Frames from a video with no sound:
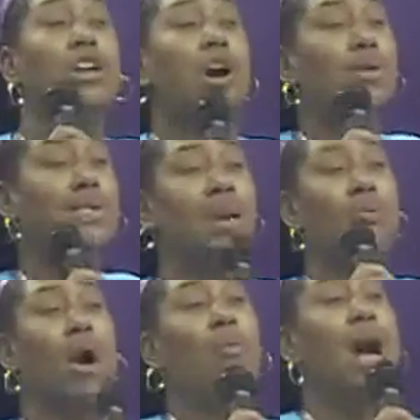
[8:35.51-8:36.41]
to go
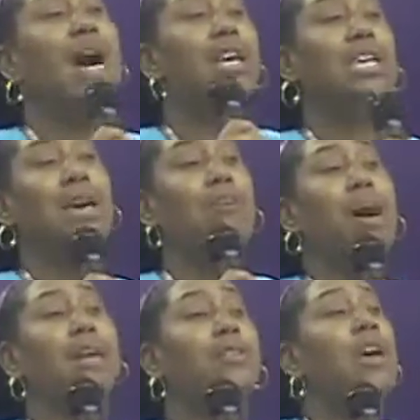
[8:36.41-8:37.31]
somewhere where I can get
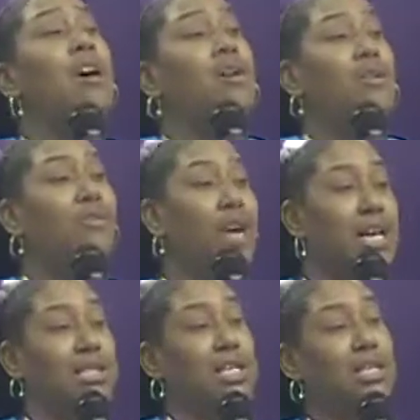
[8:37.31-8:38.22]
my
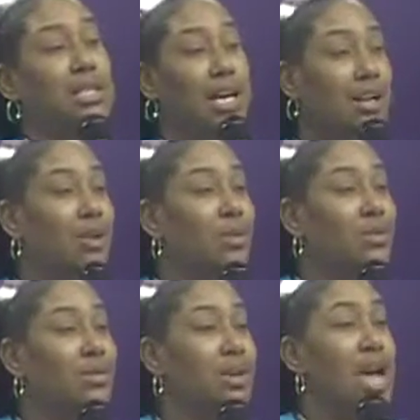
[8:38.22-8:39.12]
fancy tickle.
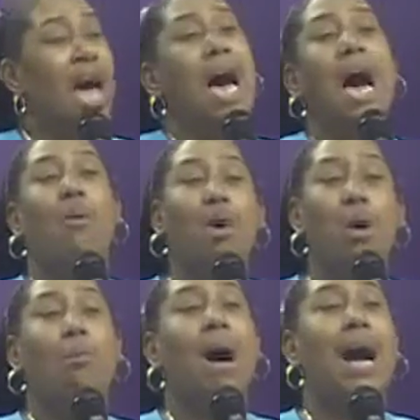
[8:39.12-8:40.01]
I
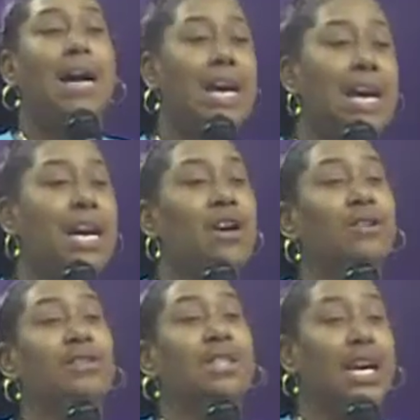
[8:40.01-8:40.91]
want my
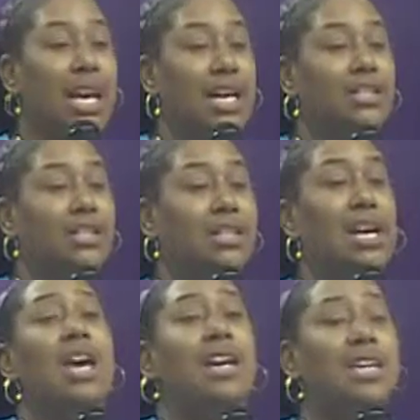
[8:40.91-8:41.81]
ears
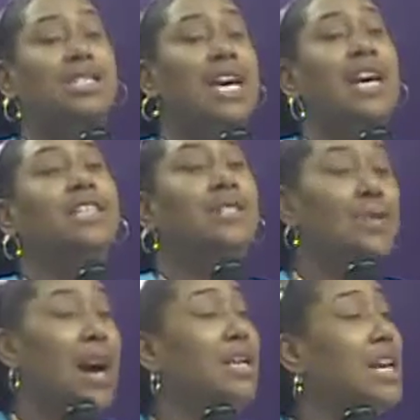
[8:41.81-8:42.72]
itched because they
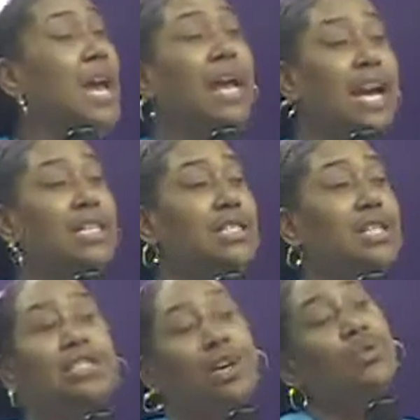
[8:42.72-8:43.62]

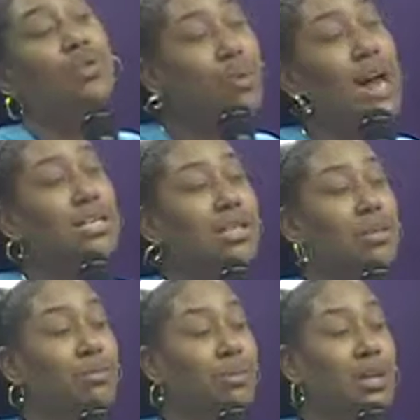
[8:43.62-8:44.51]
itching, so
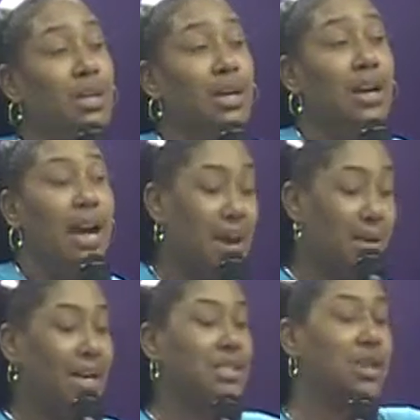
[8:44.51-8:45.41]
scratching.
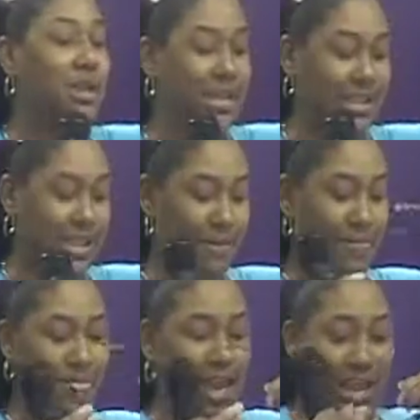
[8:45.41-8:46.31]
Amen. So
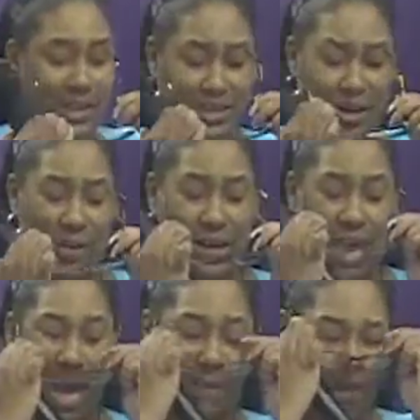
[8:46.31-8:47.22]
listen. So what
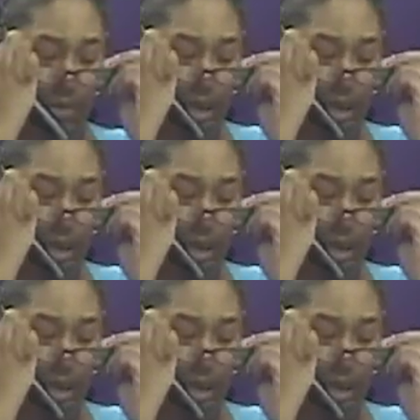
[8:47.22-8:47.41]
happened